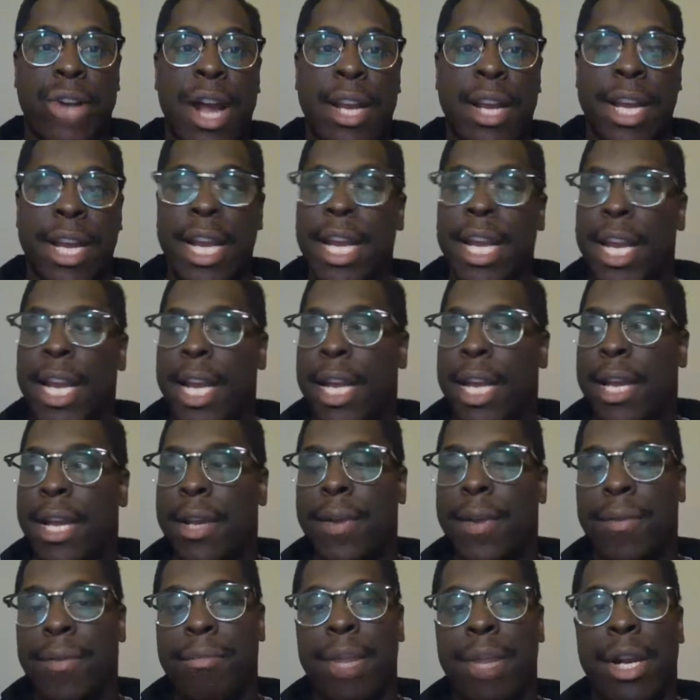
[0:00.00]
not getting
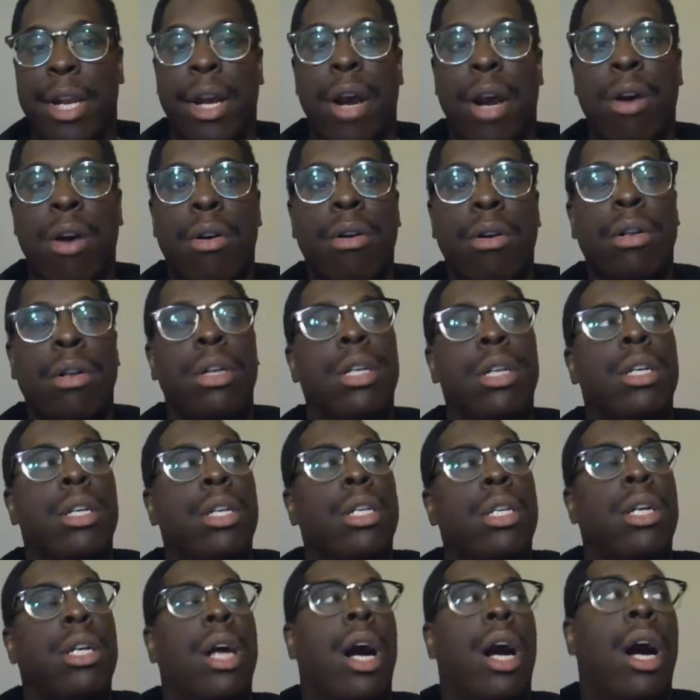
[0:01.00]
any, you know?
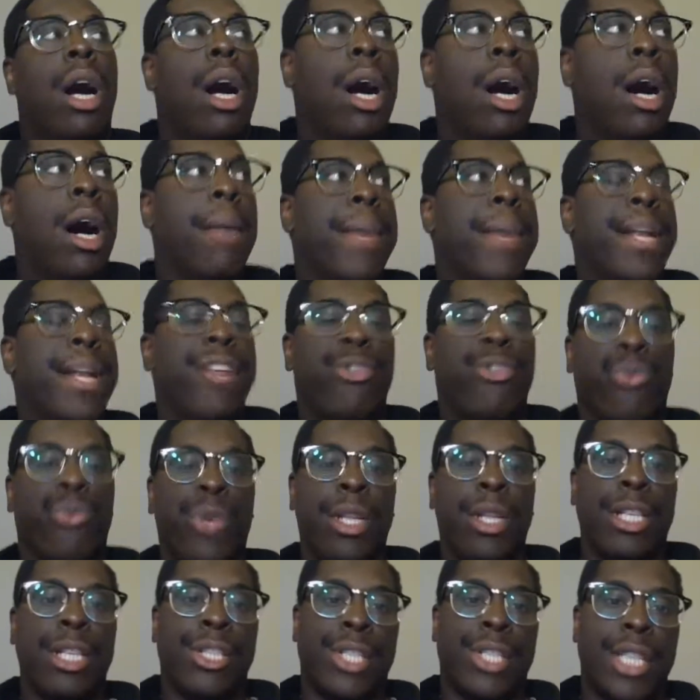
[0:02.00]
And it's
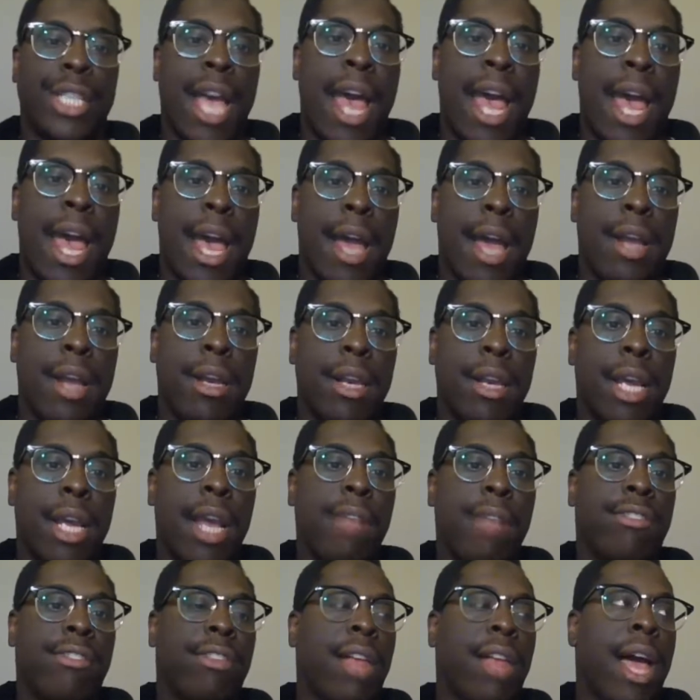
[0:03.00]
really sad.
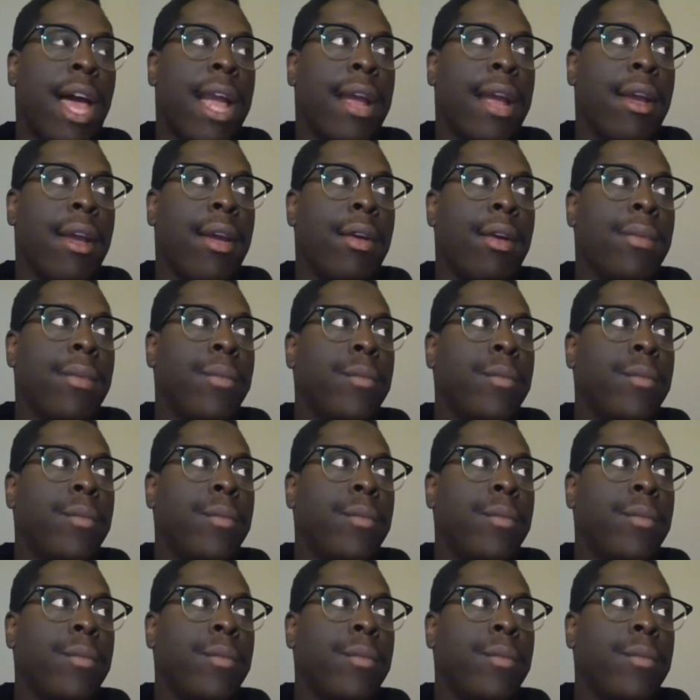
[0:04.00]
It's like,